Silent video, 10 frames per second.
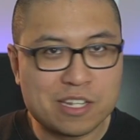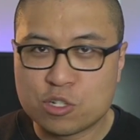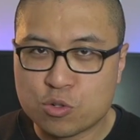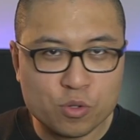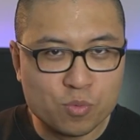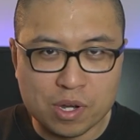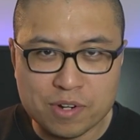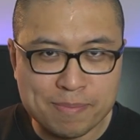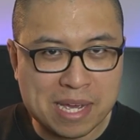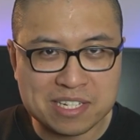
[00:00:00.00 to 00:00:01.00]
a true one
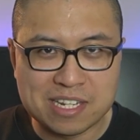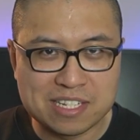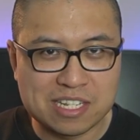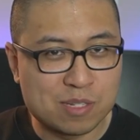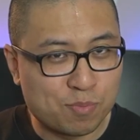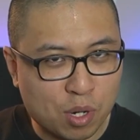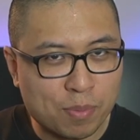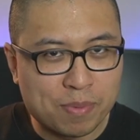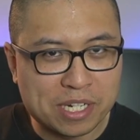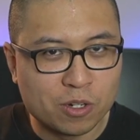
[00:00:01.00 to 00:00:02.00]
rep max test is
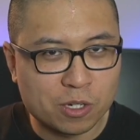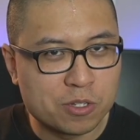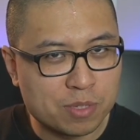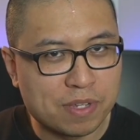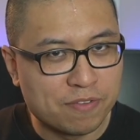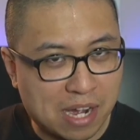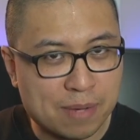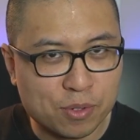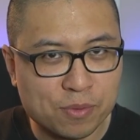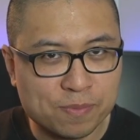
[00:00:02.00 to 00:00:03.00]
probably not going to be
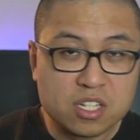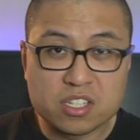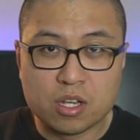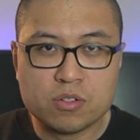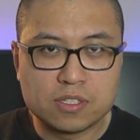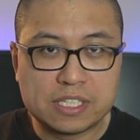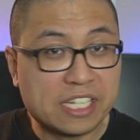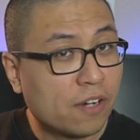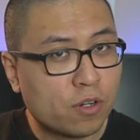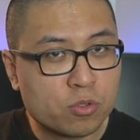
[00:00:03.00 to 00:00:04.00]
viable. So
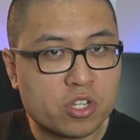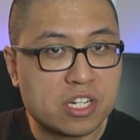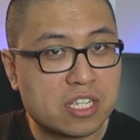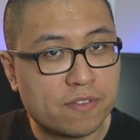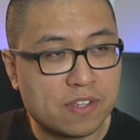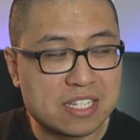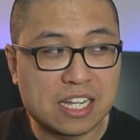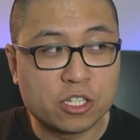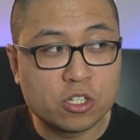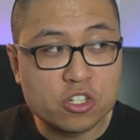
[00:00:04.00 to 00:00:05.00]
the other alternative is
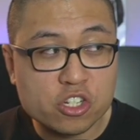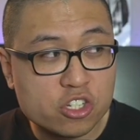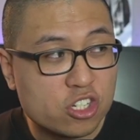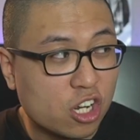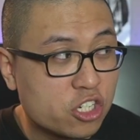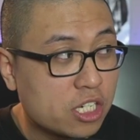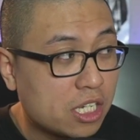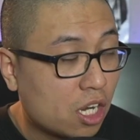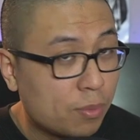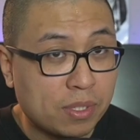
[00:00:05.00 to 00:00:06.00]
that you could just judge
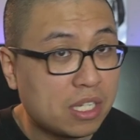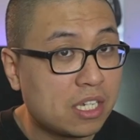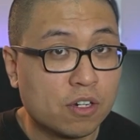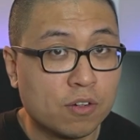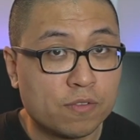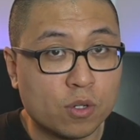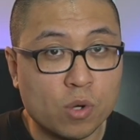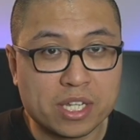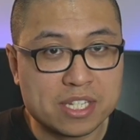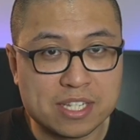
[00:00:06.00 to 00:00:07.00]
the R P E of your working